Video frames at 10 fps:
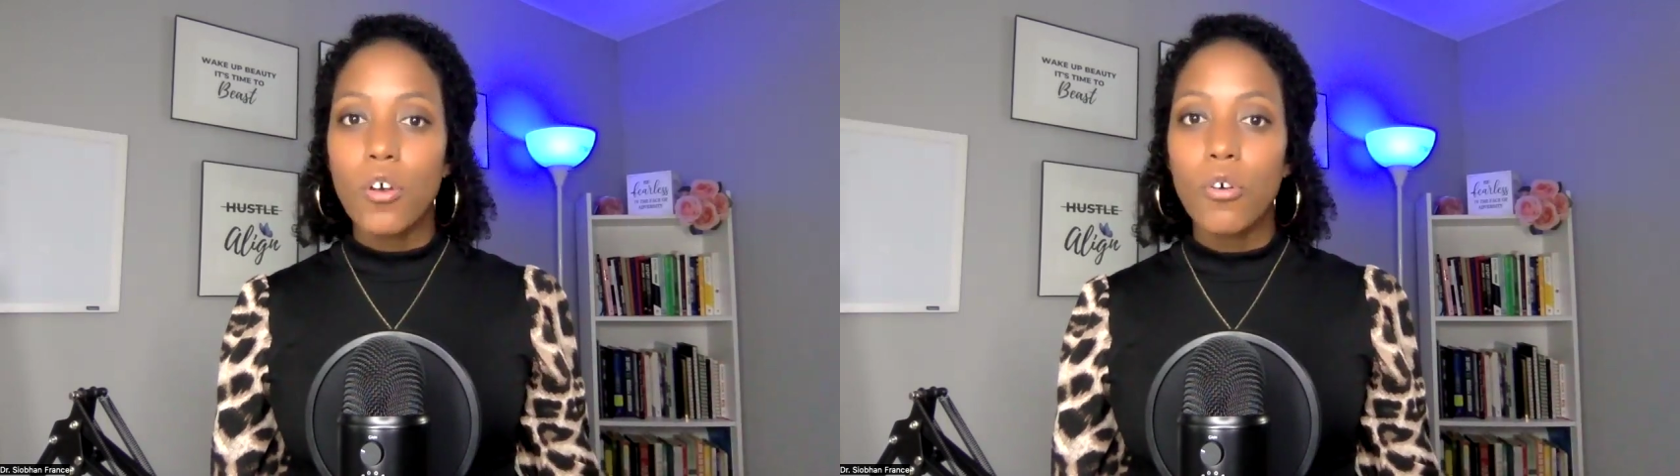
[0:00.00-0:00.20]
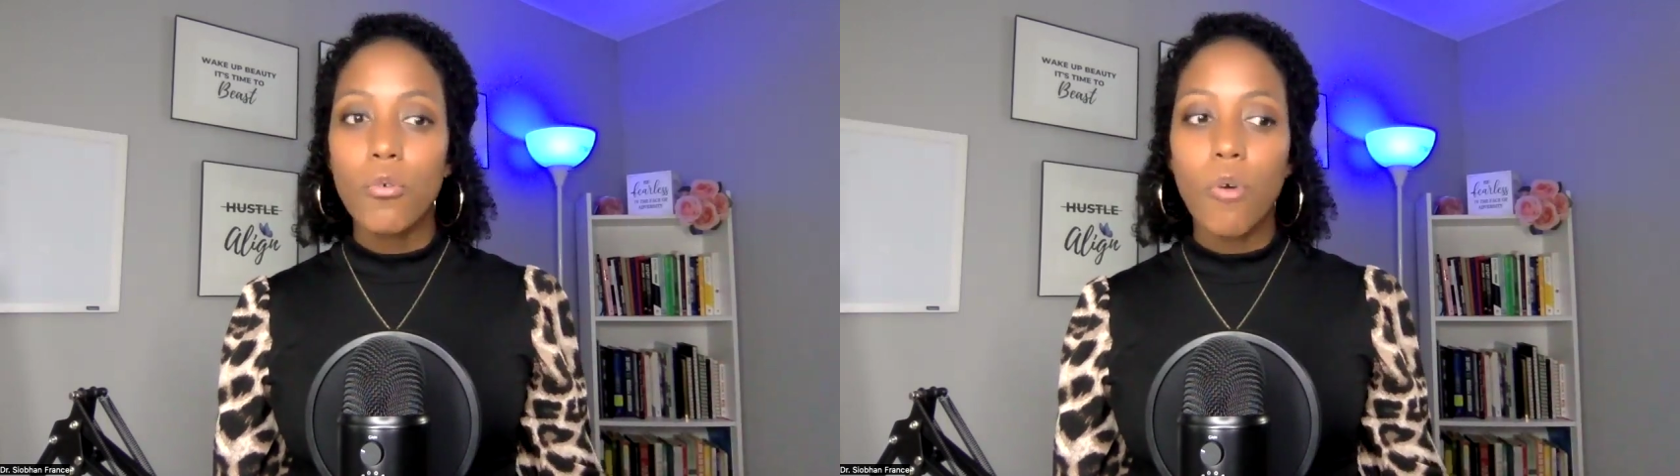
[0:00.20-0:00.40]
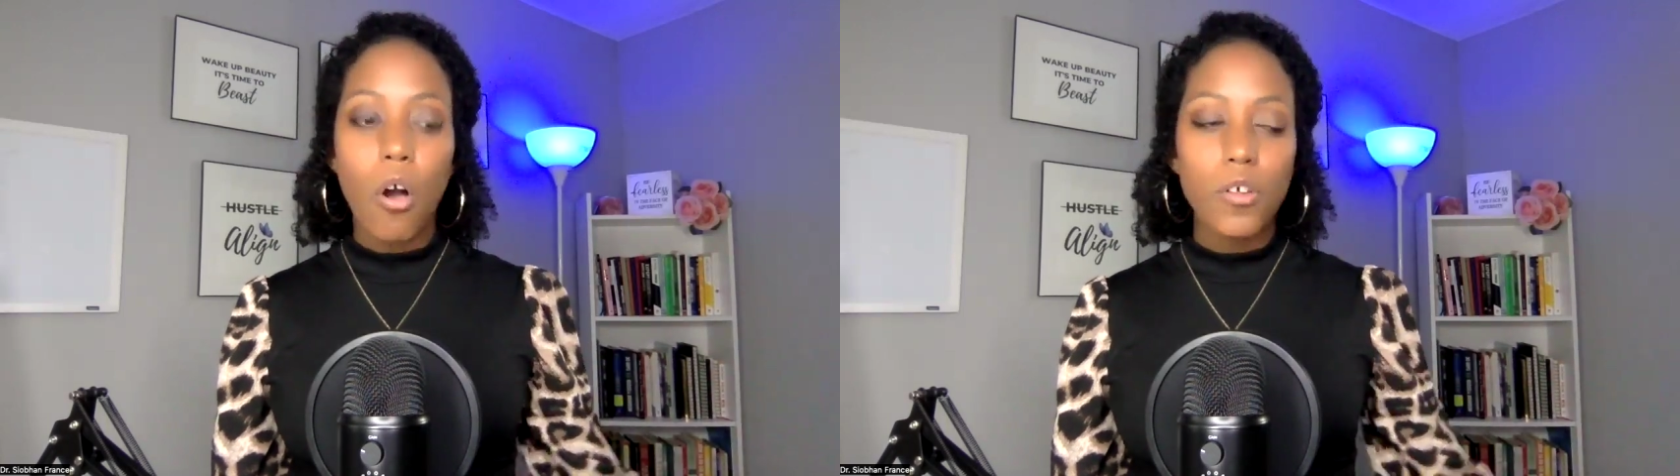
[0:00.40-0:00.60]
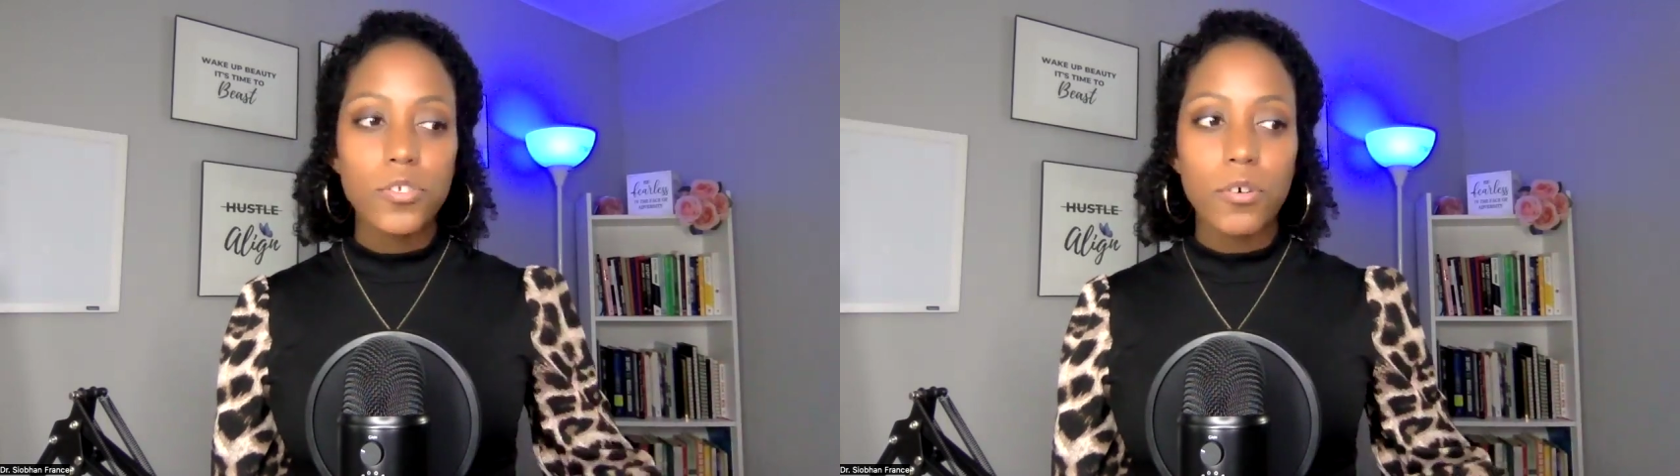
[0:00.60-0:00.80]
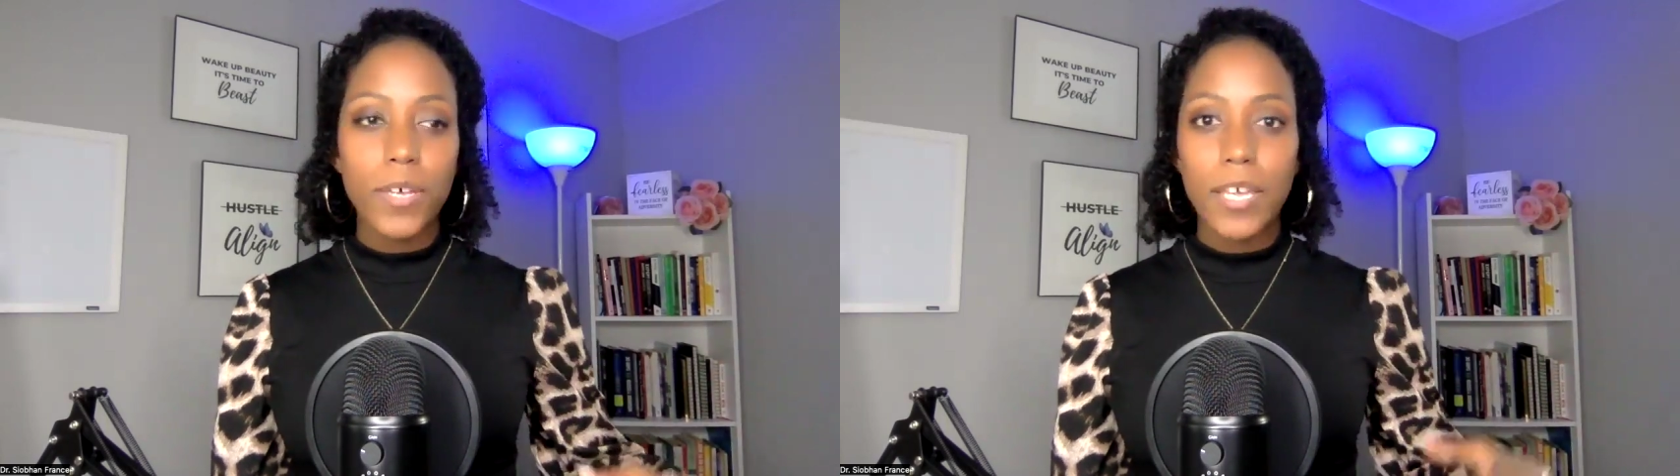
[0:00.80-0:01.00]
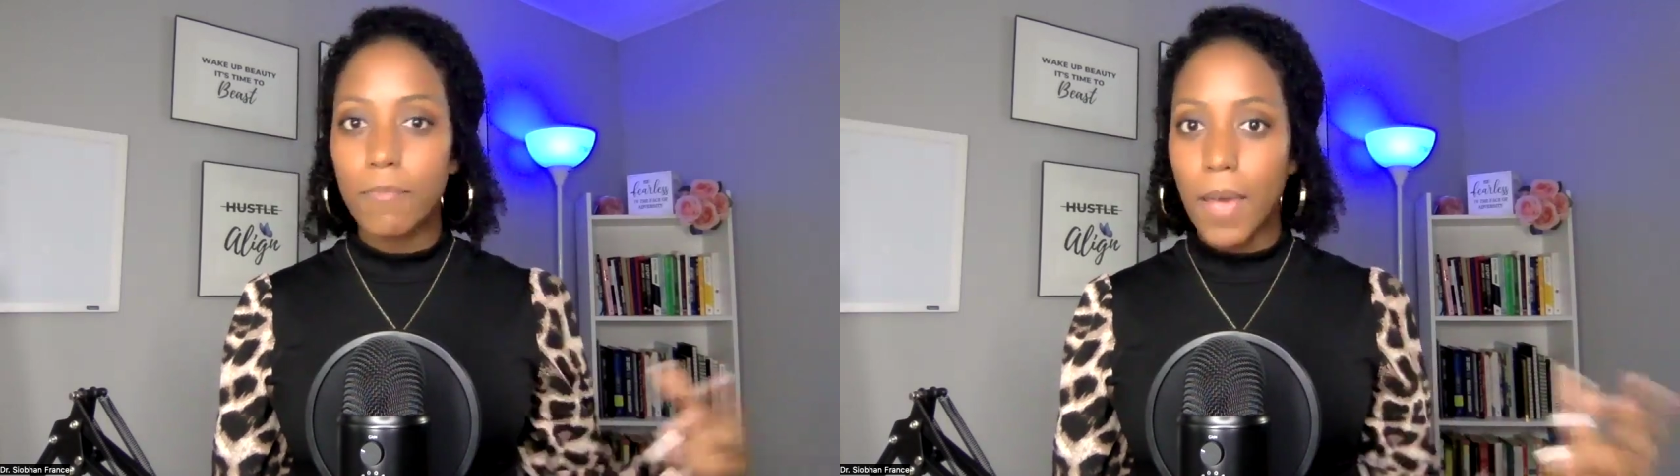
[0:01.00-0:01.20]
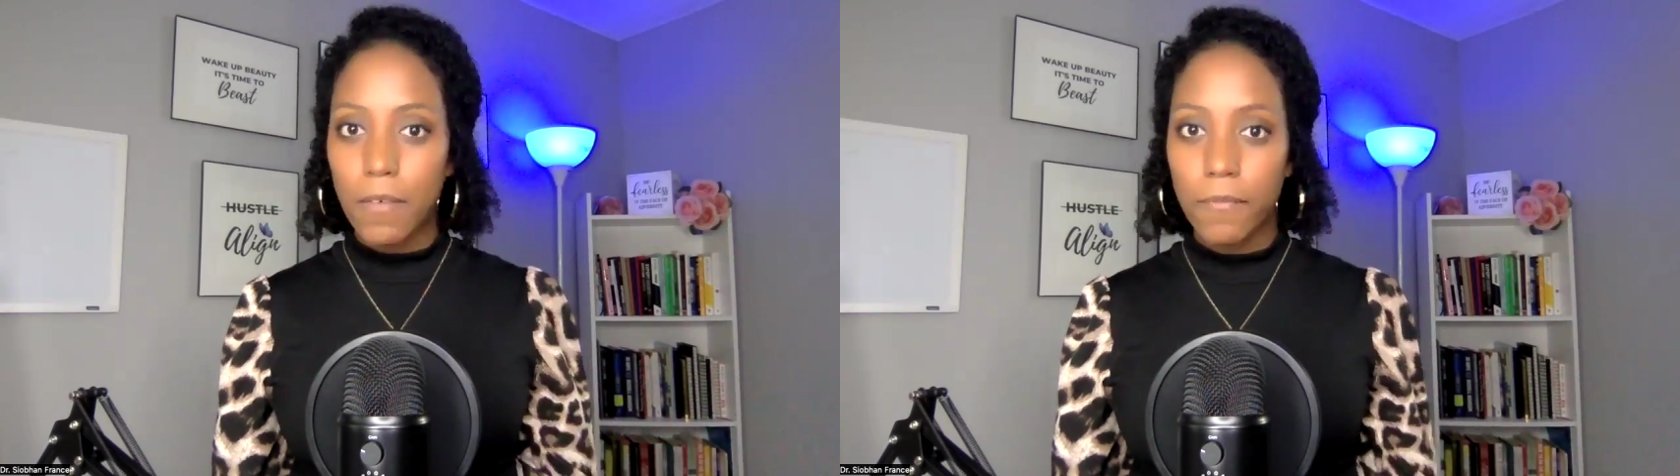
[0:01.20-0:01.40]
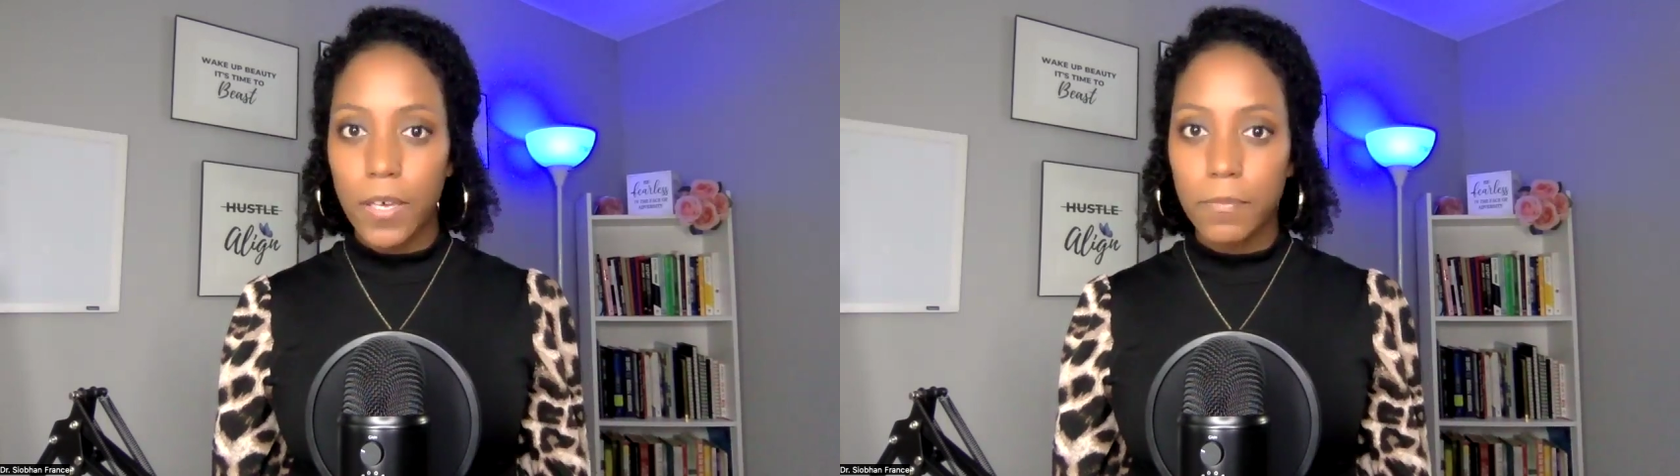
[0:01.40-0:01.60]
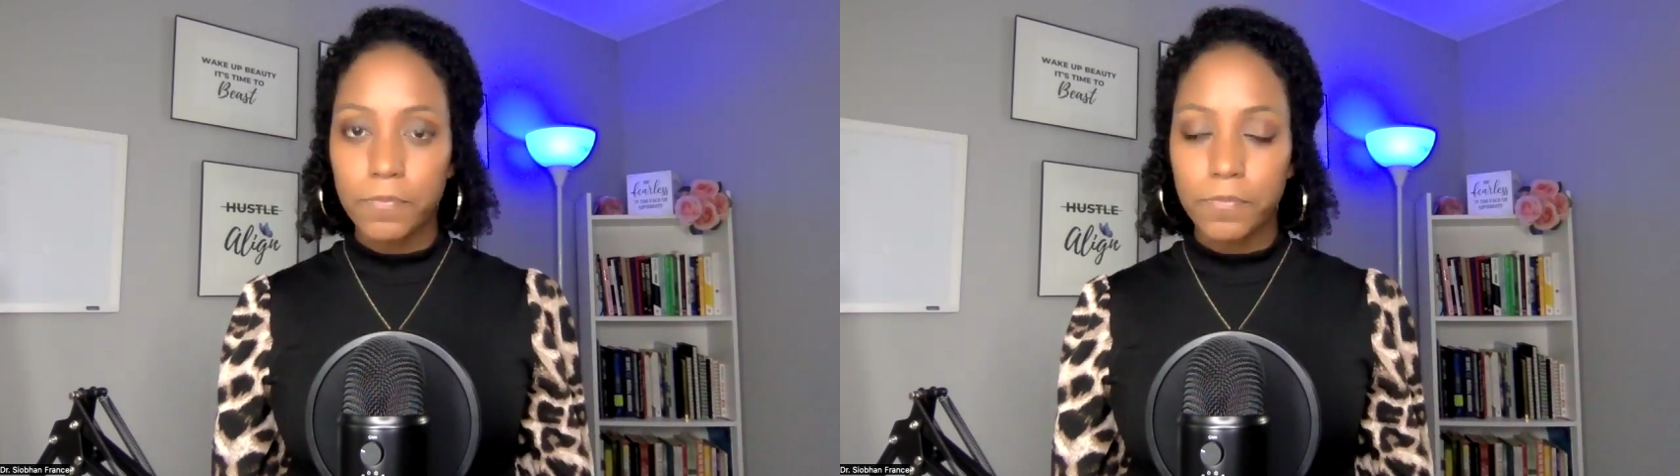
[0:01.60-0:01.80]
who also can benefit.